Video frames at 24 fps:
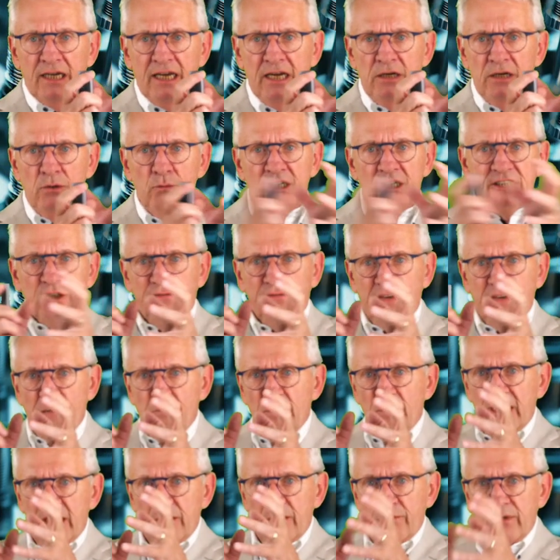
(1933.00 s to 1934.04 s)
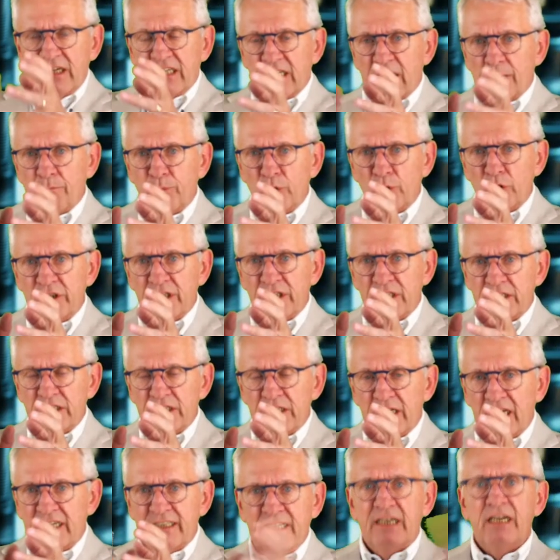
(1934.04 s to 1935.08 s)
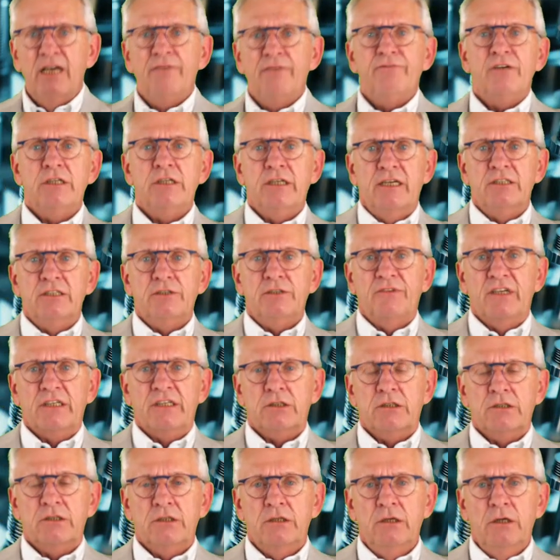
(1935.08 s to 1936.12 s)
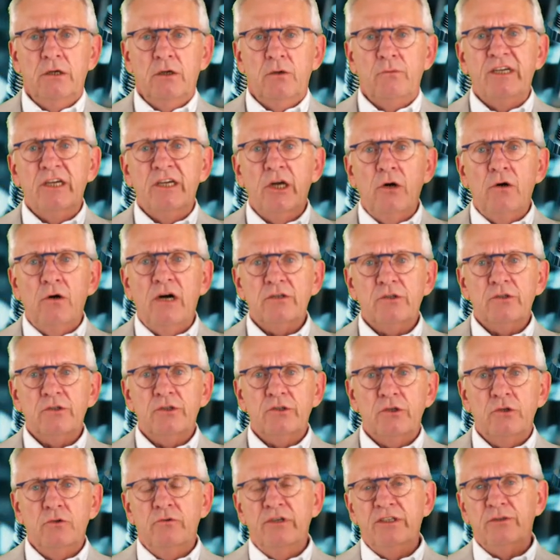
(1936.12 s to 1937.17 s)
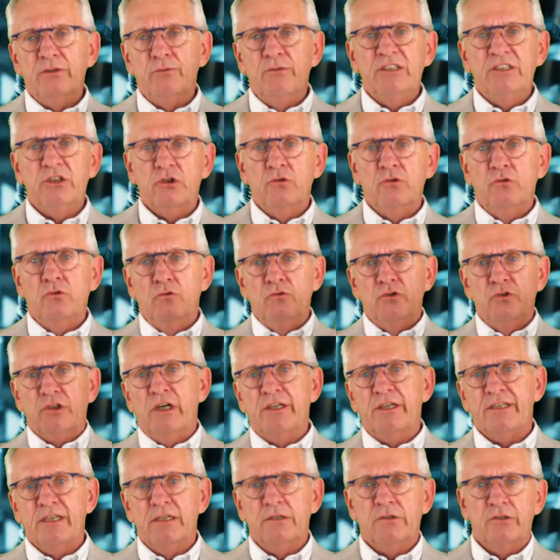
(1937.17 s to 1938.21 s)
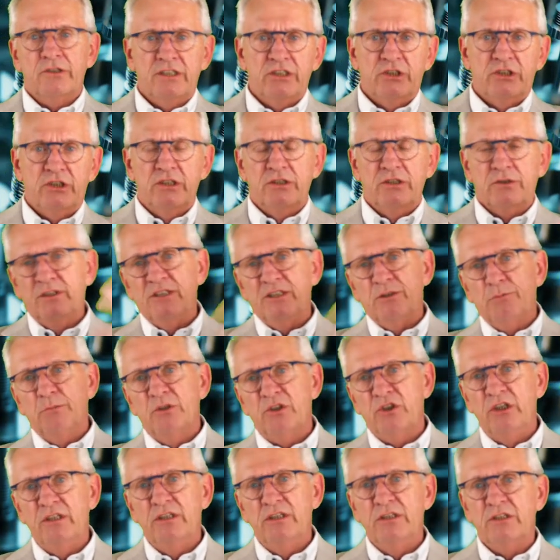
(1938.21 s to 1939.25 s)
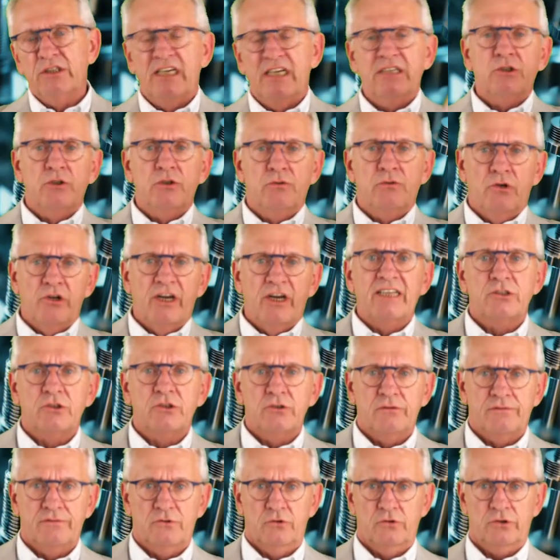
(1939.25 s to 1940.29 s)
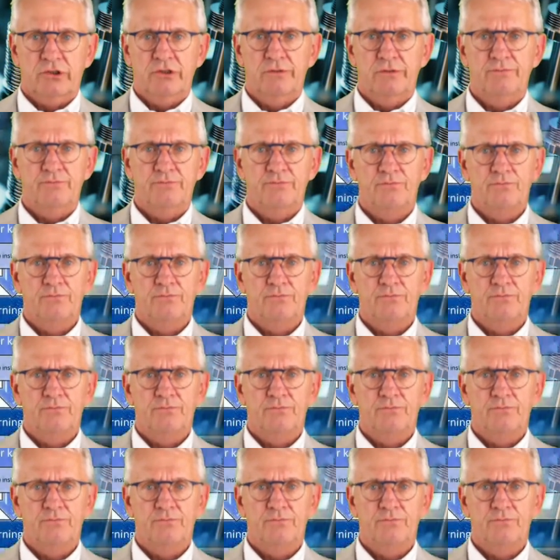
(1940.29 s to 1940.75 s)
in which family we can put it, and then everything is fixed. We know how to do it, which tools, cutting conditions, which machines, and so on and so forth.